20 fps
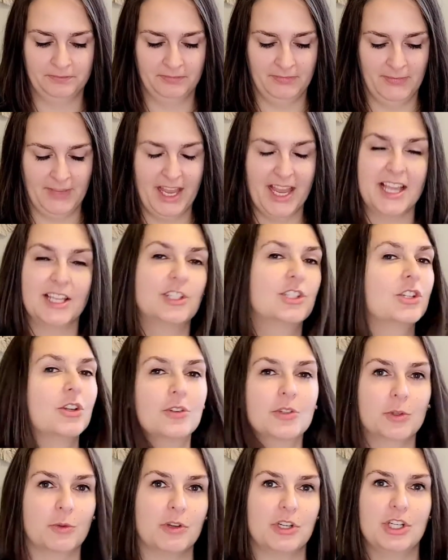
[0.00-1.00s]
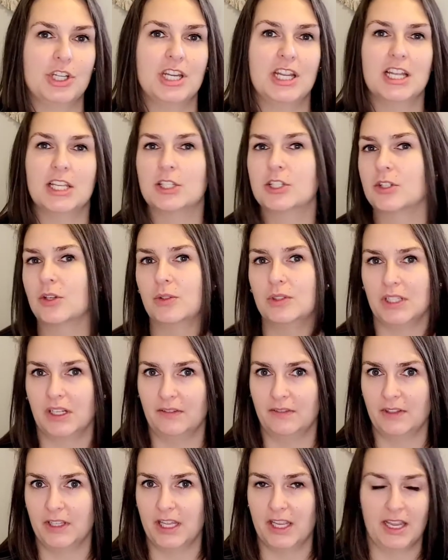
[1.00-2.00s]
It's so squishy, it's so
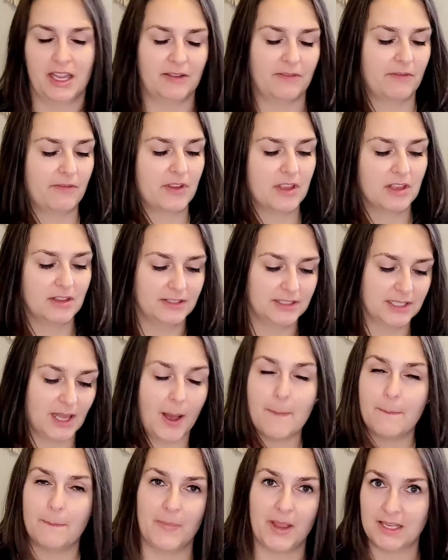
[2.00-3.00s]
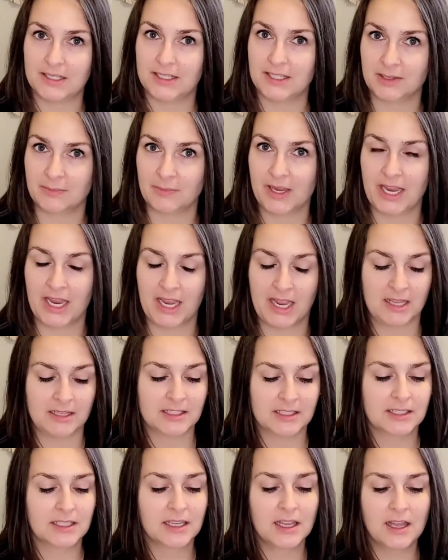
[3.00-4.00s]
lovely, it feels amazing in my hands.
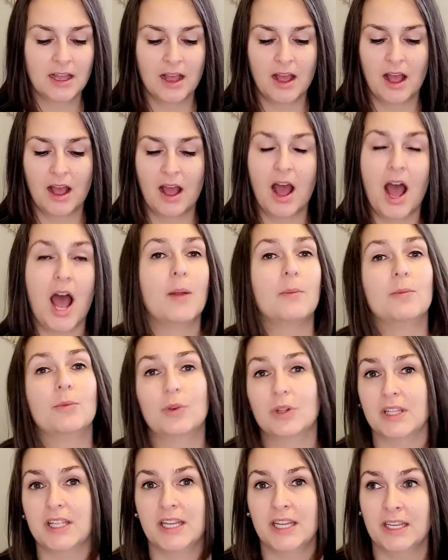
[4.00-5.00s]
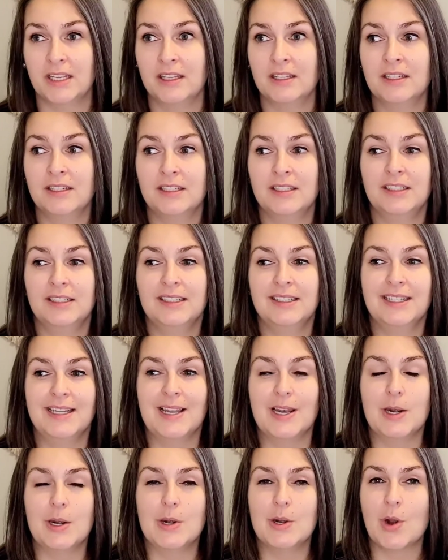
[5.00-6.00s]
I'm really
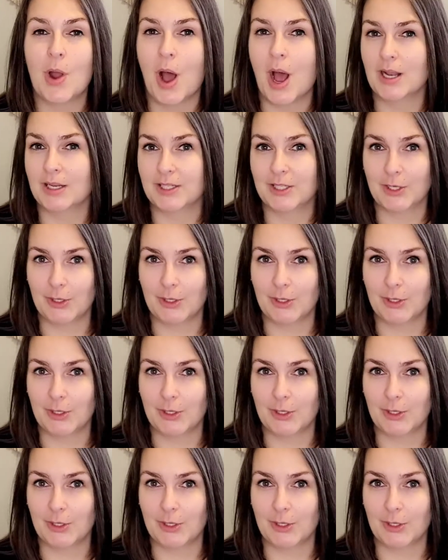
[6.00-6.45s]
not too